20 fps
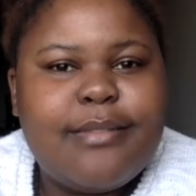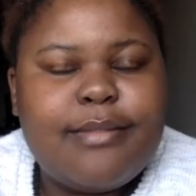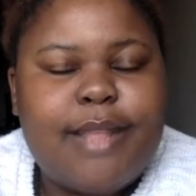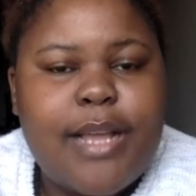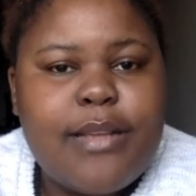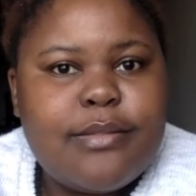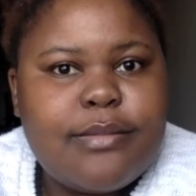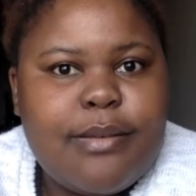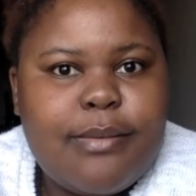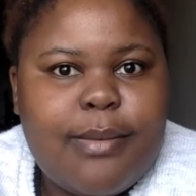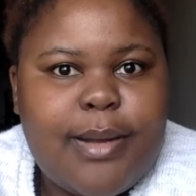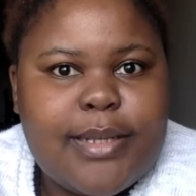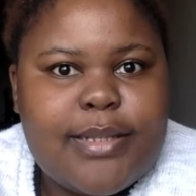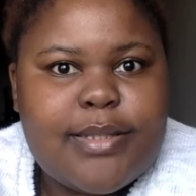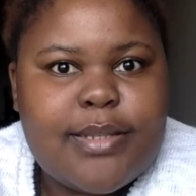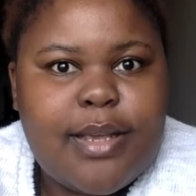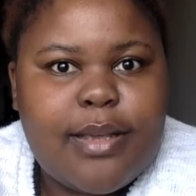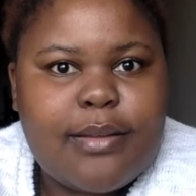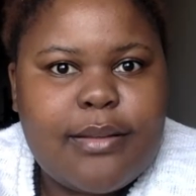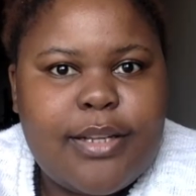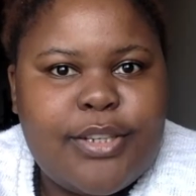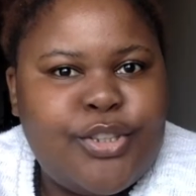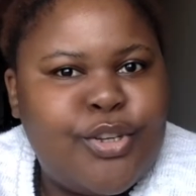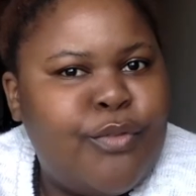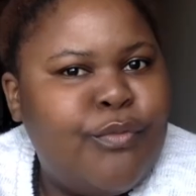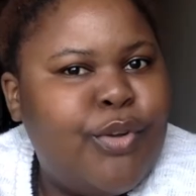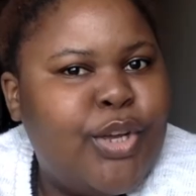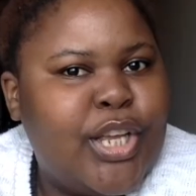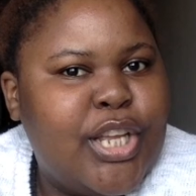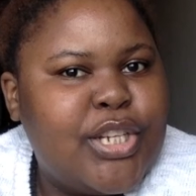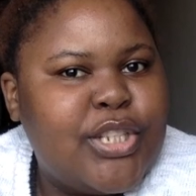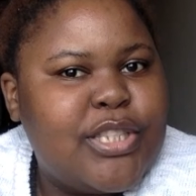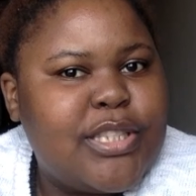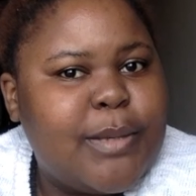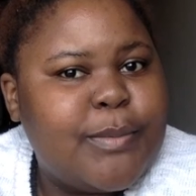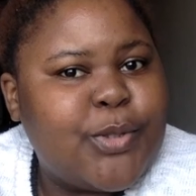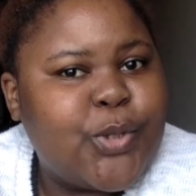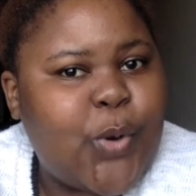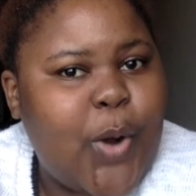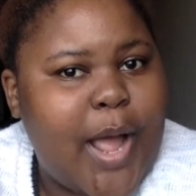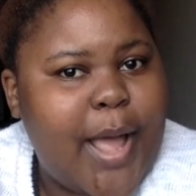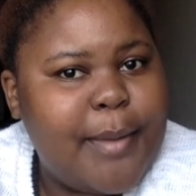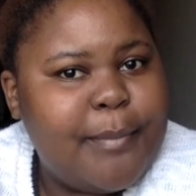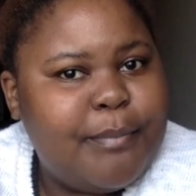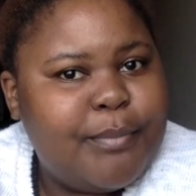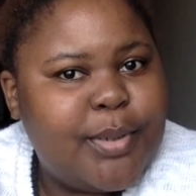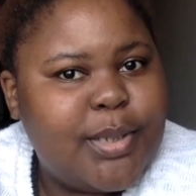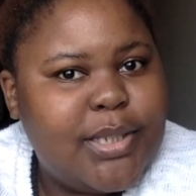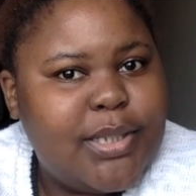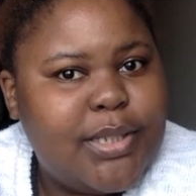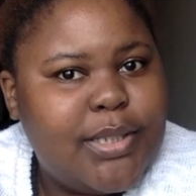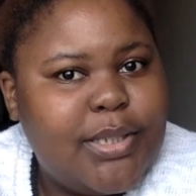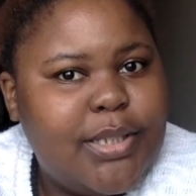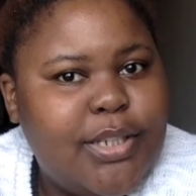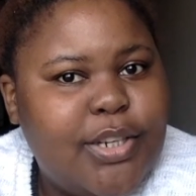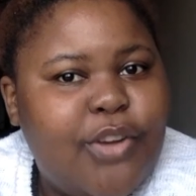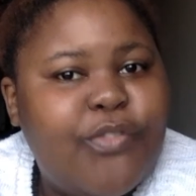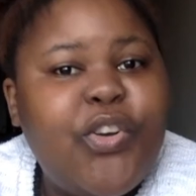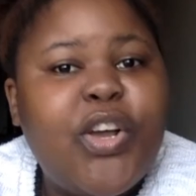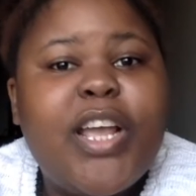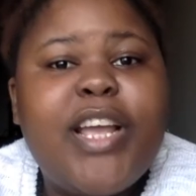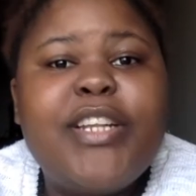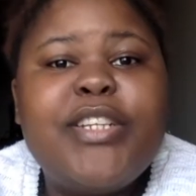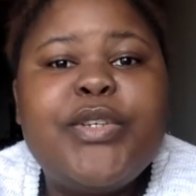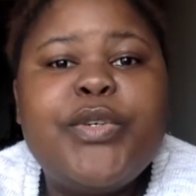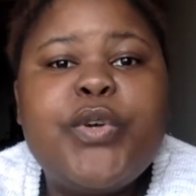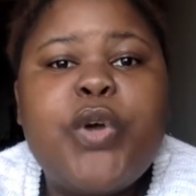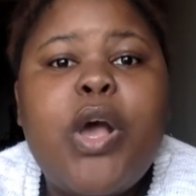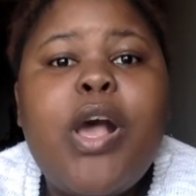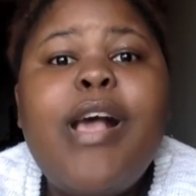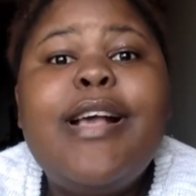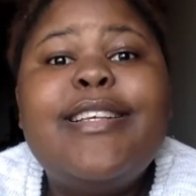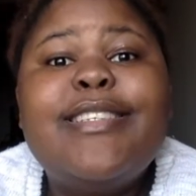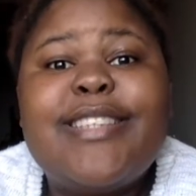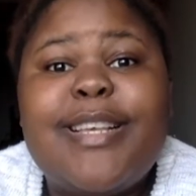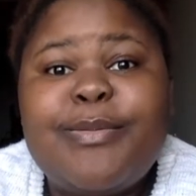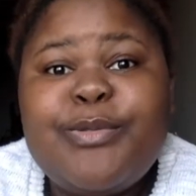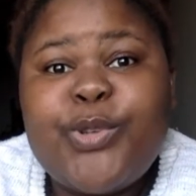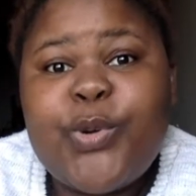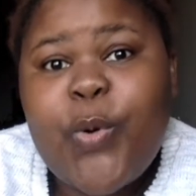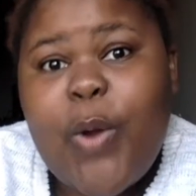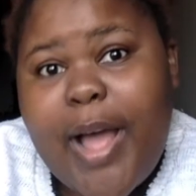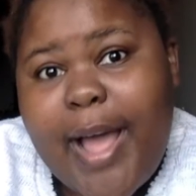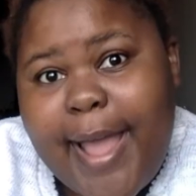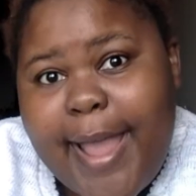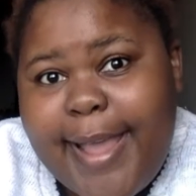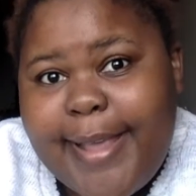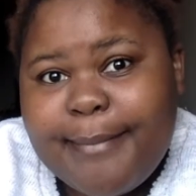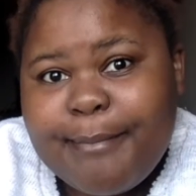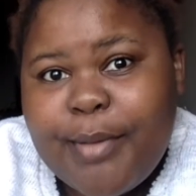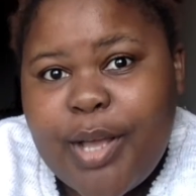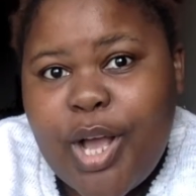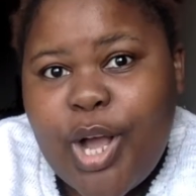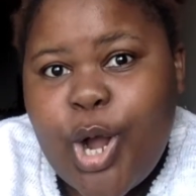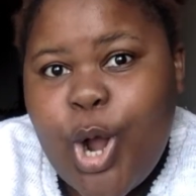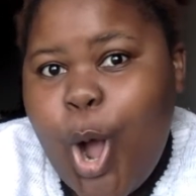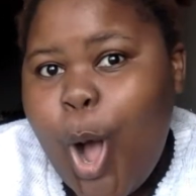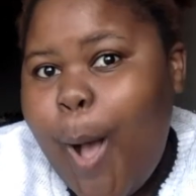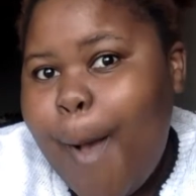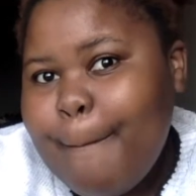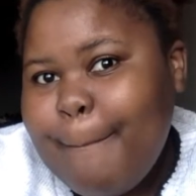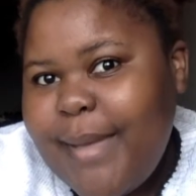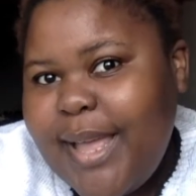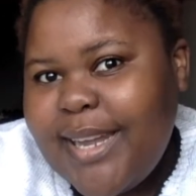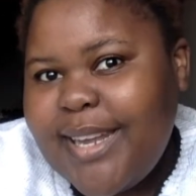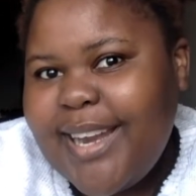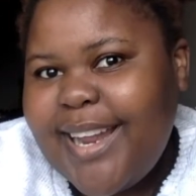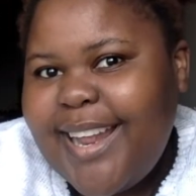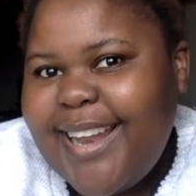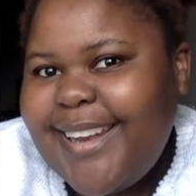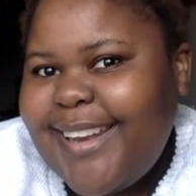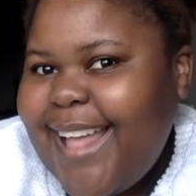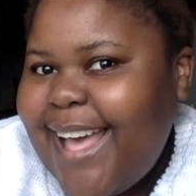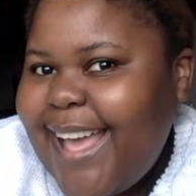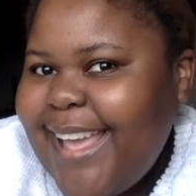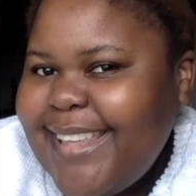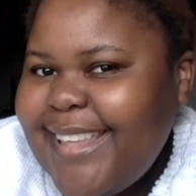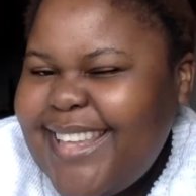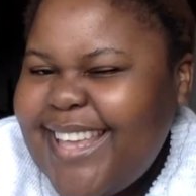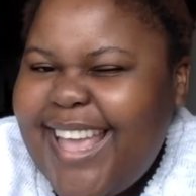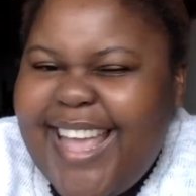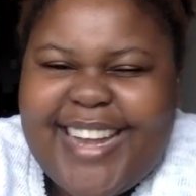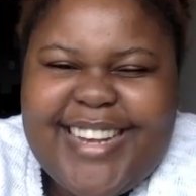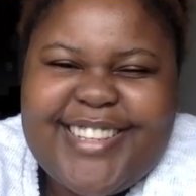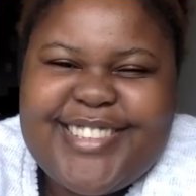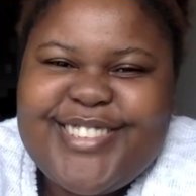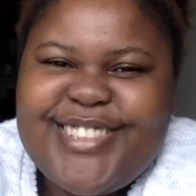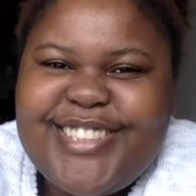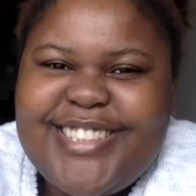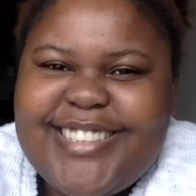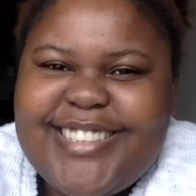Thanks for watching, and don't forget to subscribe. Don't forget to subscribe, comment, like, and also